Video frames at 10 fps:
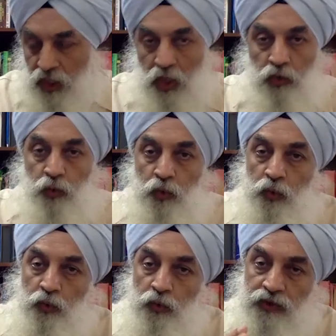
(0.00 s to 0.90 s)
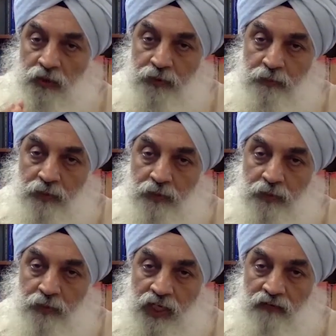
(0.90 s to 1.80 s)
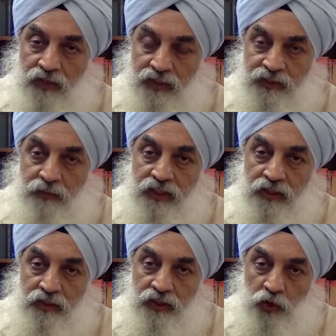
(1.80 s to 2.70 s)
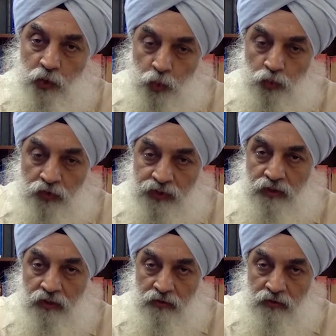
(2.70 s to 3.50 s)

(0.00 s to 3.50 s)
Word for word: So some people have estimated the true fiscal